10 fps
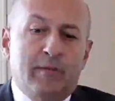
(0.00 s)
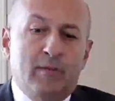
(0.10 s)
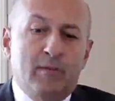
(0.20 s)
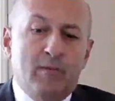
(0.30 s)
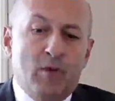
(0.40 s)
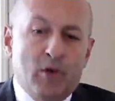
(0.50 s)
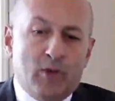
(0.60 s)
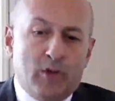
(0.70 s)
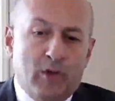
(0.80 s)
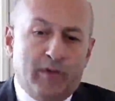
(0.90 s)

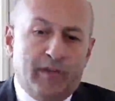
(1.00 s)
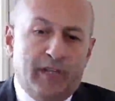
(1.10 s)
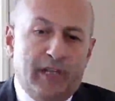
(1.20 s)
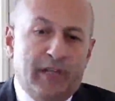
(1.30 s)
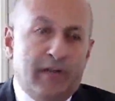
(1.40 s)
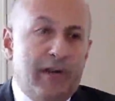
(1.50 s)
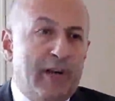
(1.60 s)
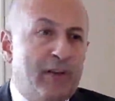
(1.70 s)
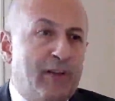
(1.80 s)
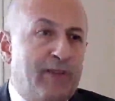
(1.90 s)
Most of the
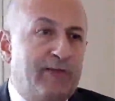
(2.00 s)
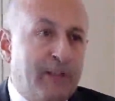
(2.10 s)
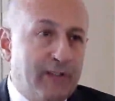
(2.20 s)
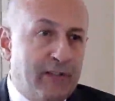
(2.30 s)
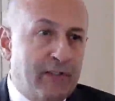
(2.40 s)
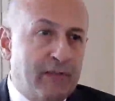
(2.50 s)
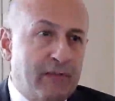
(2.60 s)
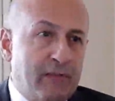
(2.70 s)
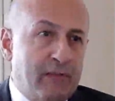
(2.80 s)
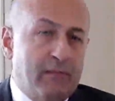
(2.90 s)
international funds,
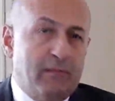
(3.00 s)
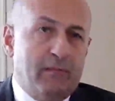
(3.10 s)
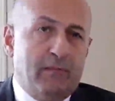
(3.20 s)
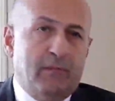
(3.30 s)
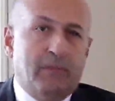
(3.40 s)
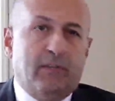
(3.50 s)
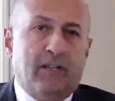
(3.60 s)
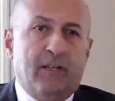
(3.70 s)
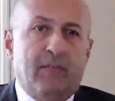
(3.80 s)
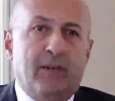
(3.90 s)
you're
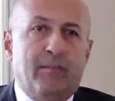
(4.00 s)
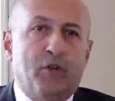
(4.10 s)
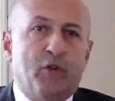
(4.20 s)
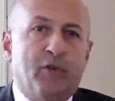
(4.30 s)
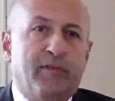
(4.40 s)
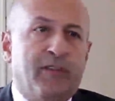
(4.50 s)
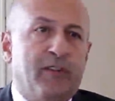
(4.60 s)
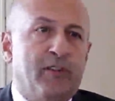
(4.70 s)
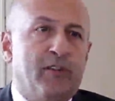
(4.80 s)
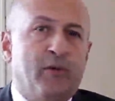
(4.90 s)
talking about mutual
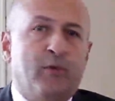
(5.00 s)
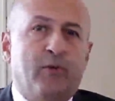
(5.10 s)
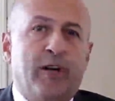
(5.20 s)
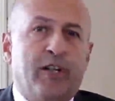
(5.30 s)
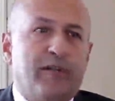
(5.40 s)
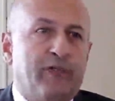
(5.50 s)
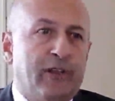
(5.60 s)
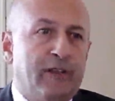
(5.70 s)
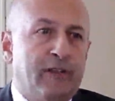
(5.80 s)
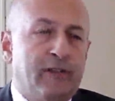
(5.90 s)
funds or hedge
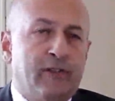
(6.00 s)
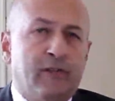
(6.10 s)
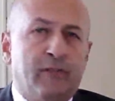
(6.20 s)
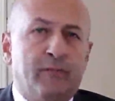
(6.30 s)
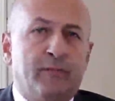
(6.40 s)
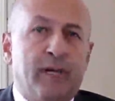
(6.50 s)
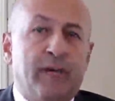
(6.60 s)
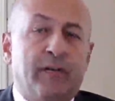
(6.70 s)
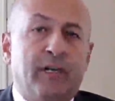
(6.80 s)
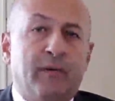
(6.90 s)
funds or
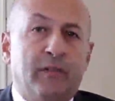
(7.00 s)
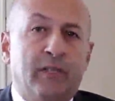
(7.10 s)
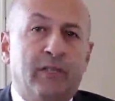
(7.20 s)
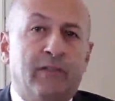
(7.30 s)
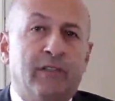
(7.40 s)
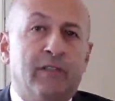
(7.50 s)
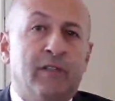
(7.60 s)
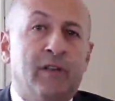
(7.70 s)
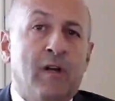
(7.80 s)
private equity funds,